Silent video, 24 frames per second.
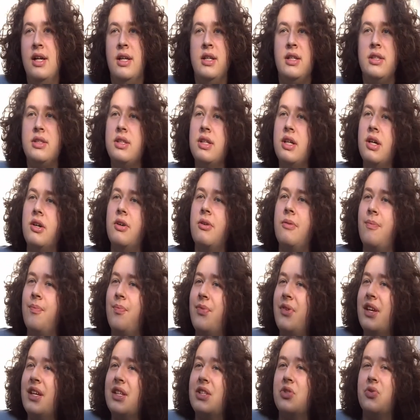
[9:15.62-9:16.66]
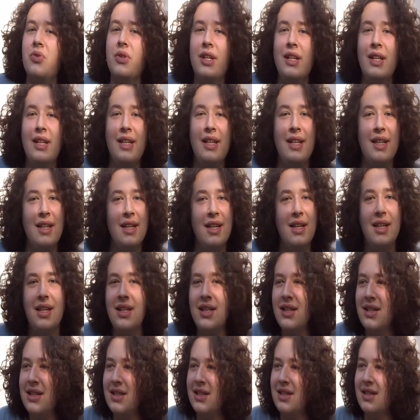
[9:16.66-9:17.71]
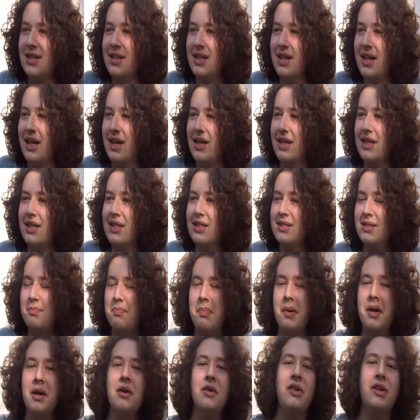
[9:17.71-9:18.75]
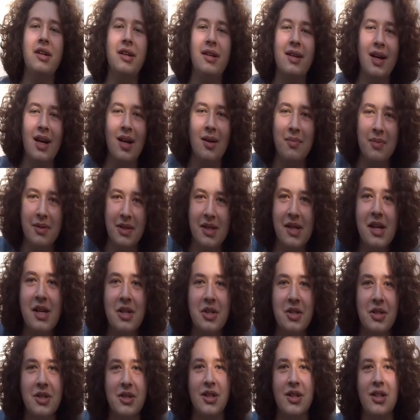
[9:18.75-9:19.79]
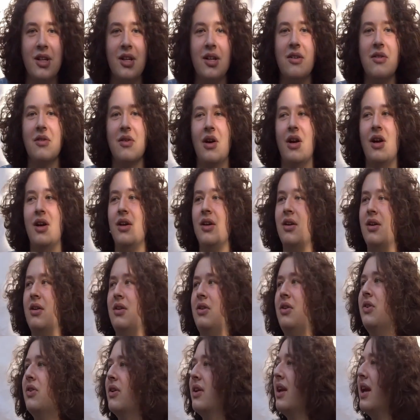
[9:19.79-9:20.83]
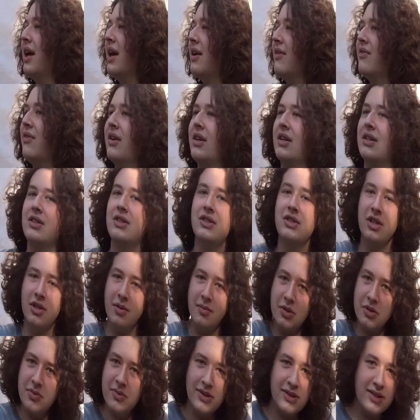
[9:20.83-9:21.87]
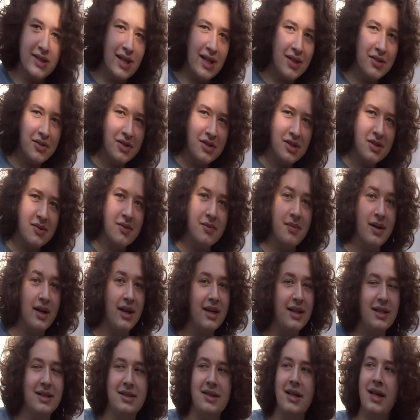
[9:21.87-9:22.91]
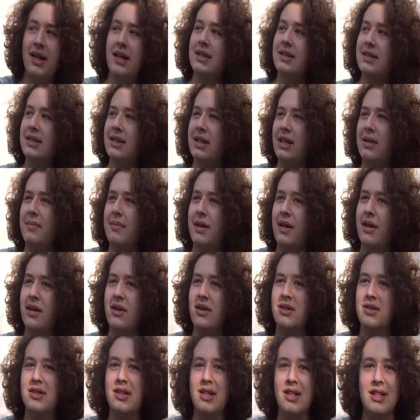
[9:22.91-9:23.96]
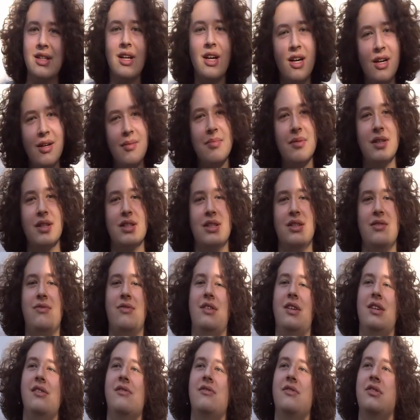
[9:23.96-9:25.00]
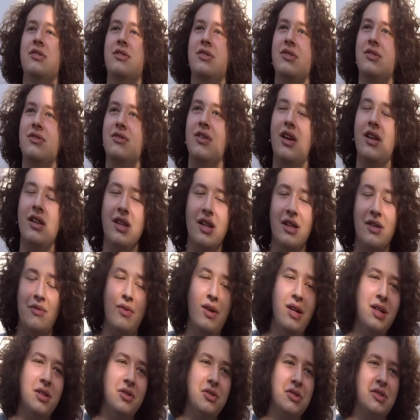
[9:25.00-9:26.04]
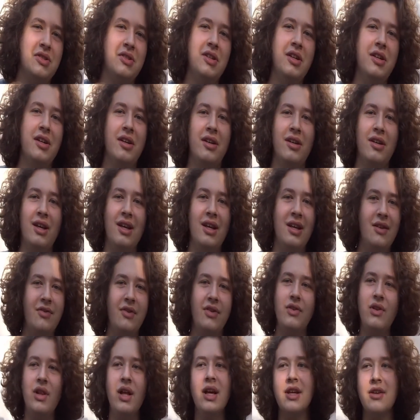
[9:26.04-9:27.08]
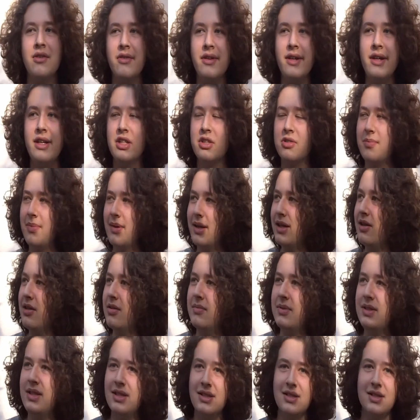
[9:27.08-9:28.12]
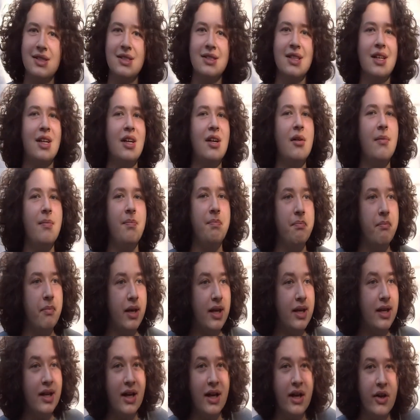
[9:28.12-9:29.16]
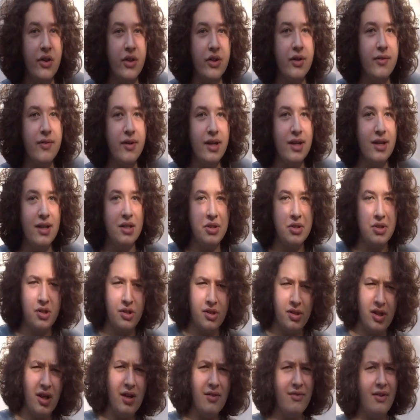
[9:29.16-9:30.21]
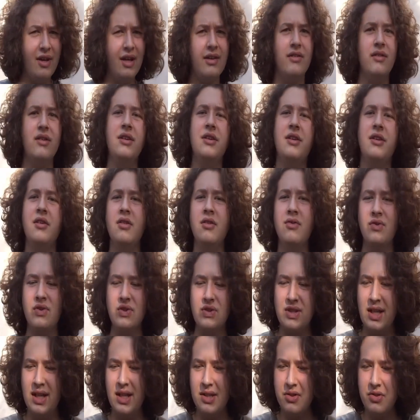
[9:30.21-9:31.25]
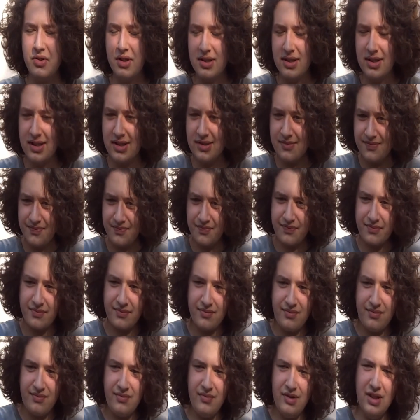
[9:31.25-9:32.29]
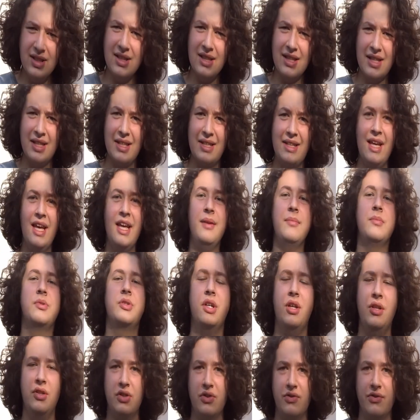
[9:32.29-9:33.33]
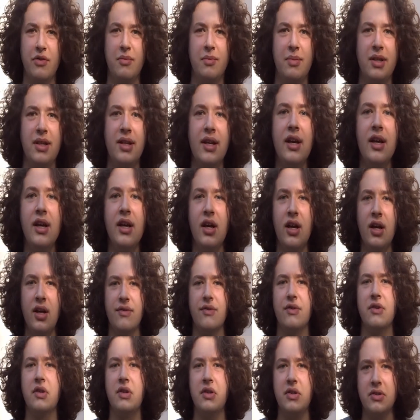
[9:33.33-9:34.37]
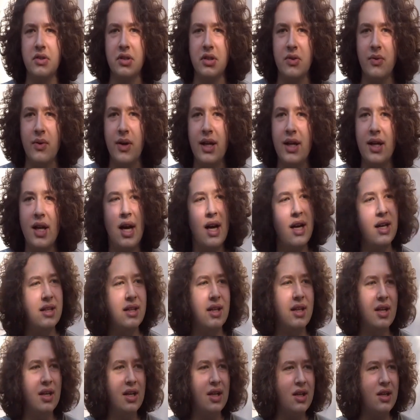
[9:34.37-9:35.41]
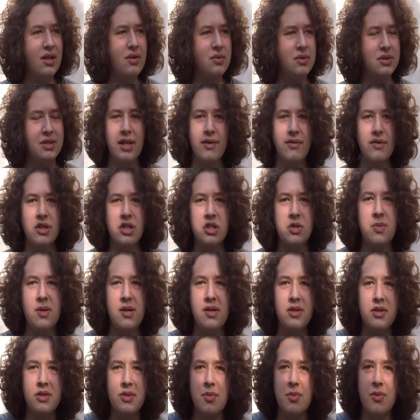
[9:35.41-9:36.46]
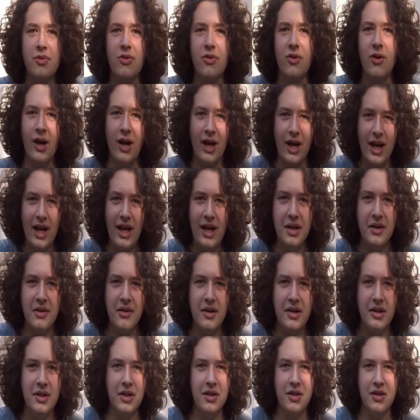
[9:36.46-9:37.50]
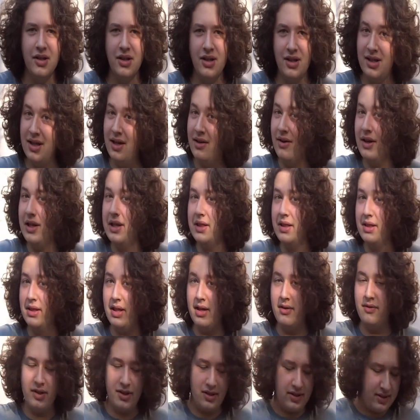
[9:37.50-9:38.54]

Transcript: So, it's really, like, it's barely a competition, you know? You can have, like, so much more salad dressing than mine. It tastes a lot better. It's got complex flavors. Like, ranch is good. And if you like ranch, by all means, make a healthy ranch. Non-fat Greek yogurt for salad dressing, like a game changer for me for losing weight. I was never exposed to it before. I hated Greek yogurt, and now I love it.